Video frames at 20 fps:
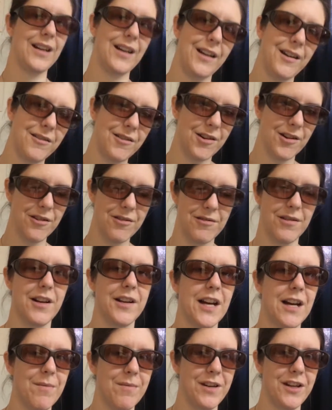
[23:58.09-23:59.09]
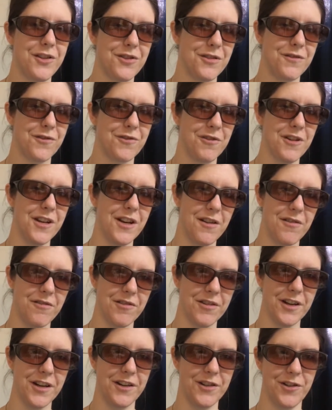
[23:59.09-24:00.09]
I don't know, a combination of green and
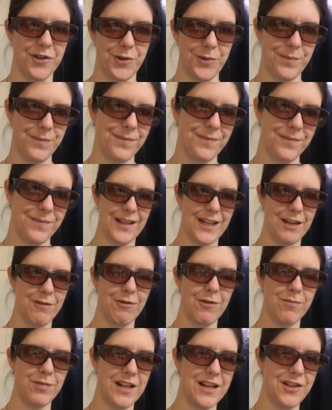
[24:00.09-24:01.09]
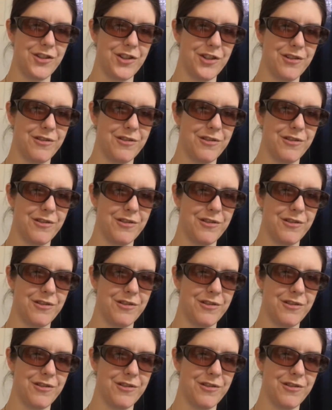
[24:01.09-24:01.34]
orange, and it will blend